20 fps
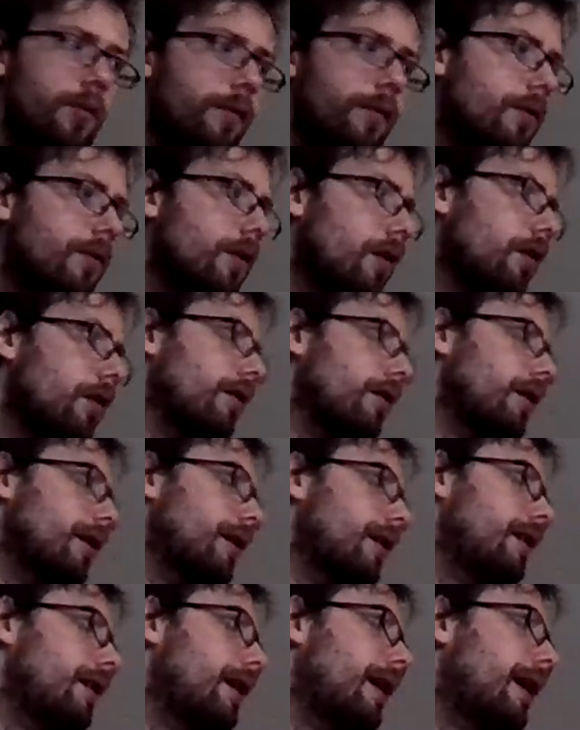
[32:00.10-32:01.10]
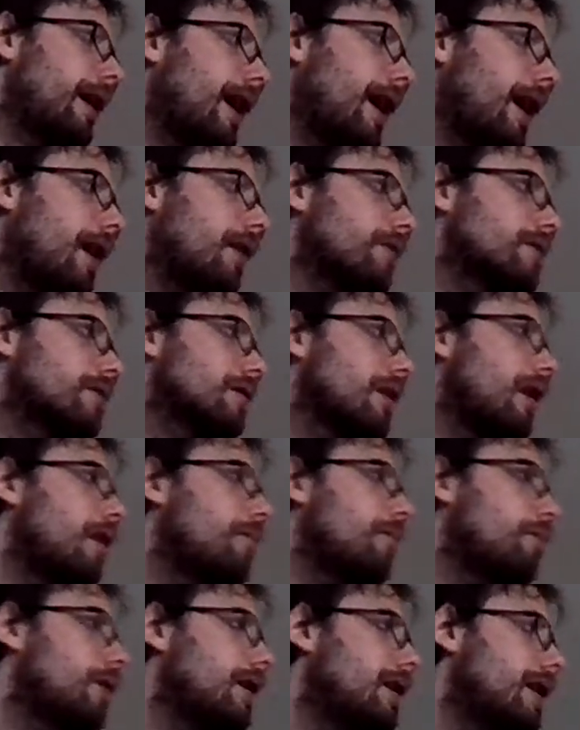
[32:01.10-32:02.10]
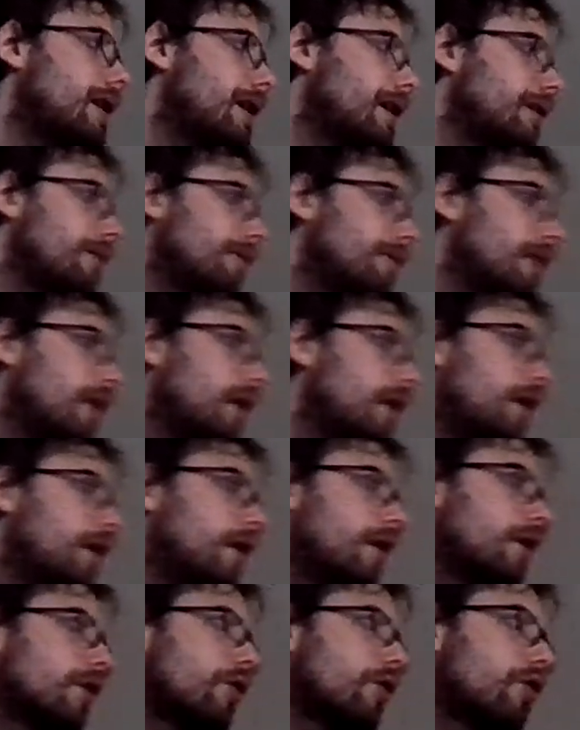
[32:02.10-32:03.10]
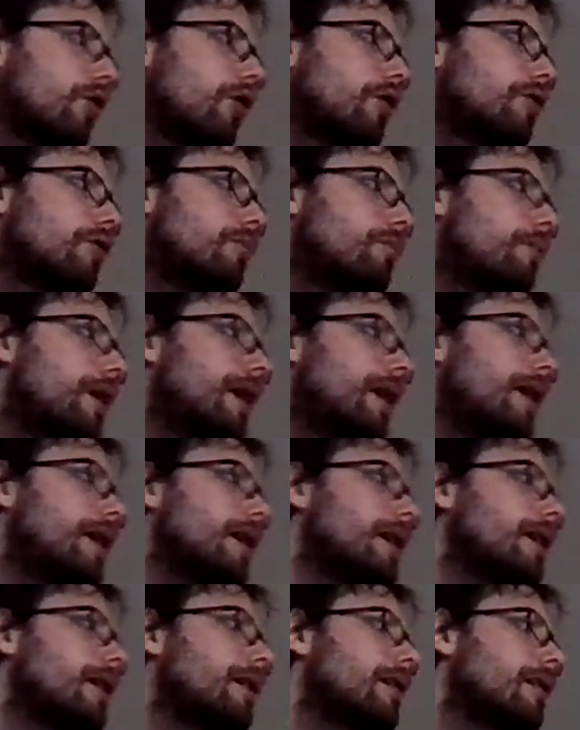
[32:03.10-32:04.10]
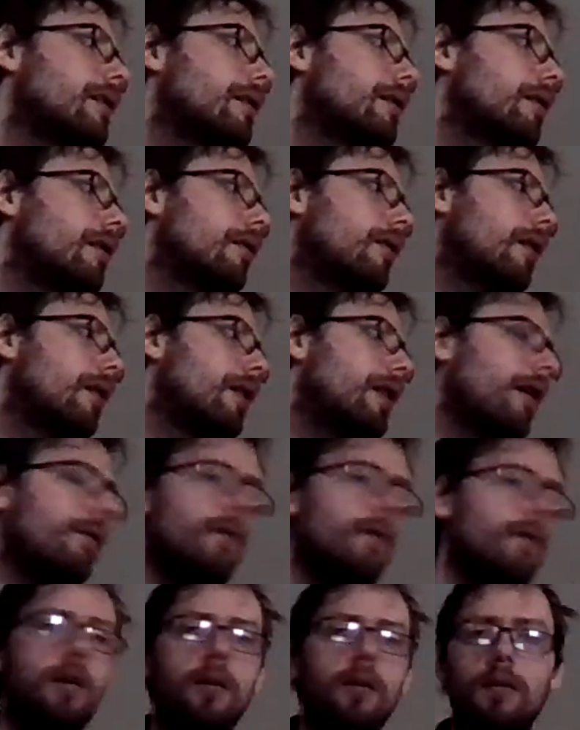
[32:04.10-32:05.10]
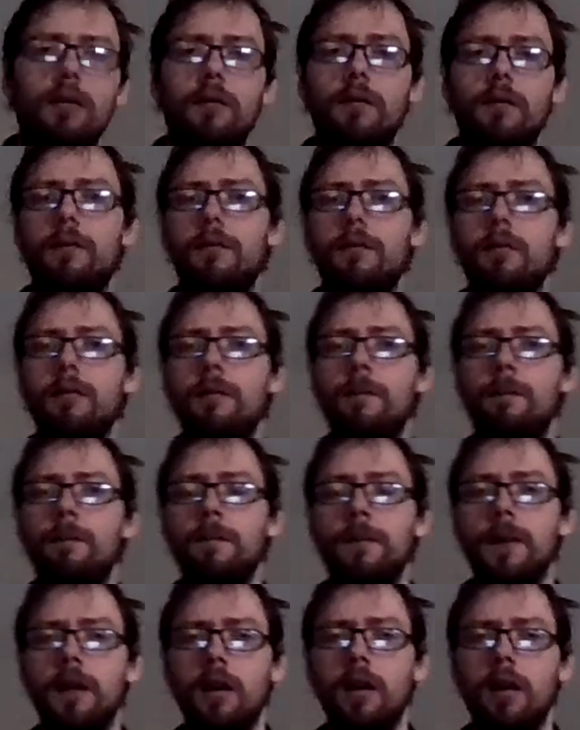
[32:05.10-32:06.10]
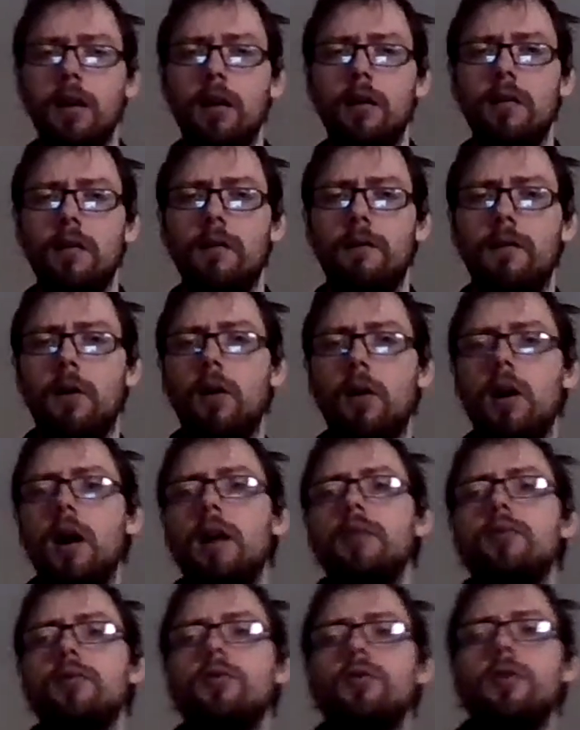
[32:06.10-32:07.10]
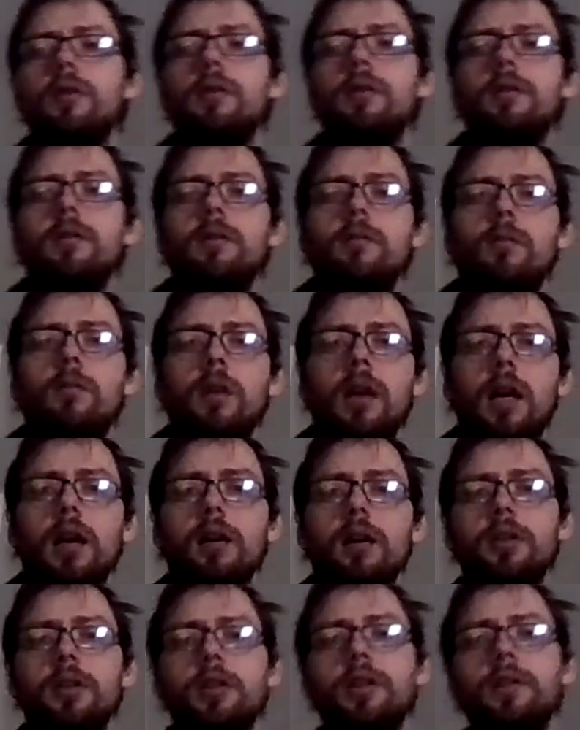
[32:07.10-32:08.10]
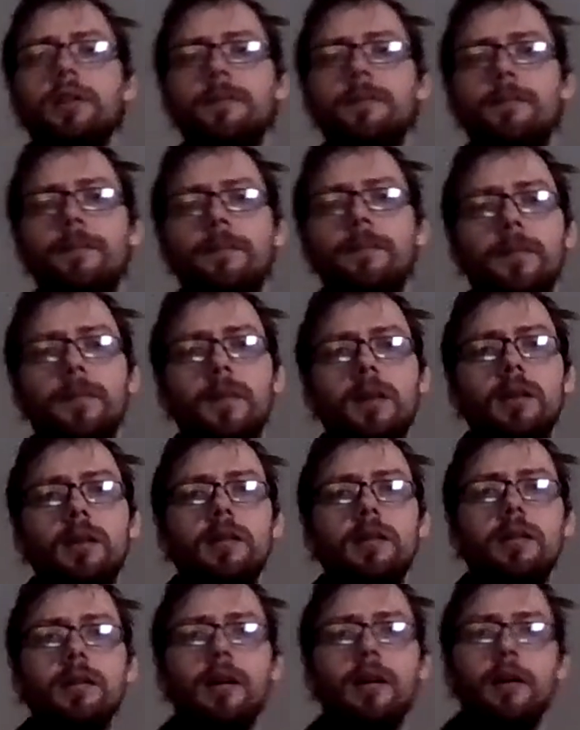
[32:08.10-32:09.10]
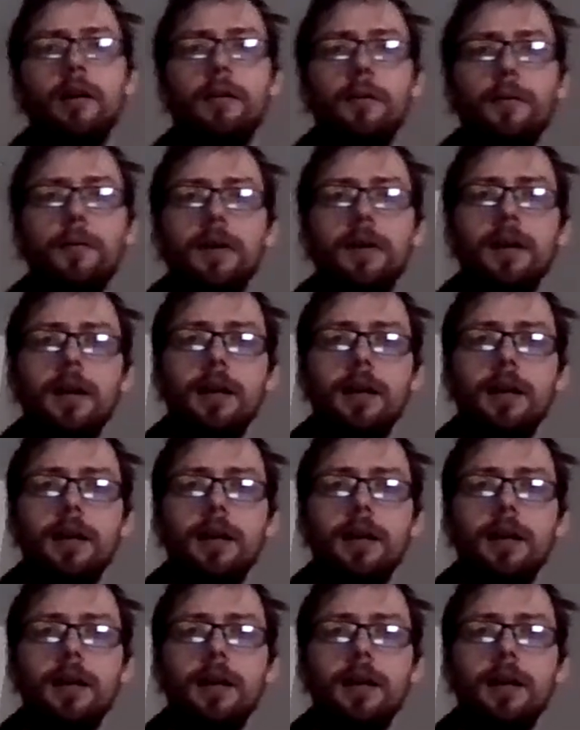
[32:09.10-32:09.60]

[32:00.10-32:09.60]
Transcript: we've got in the house, I believe, could be another 400 plush. So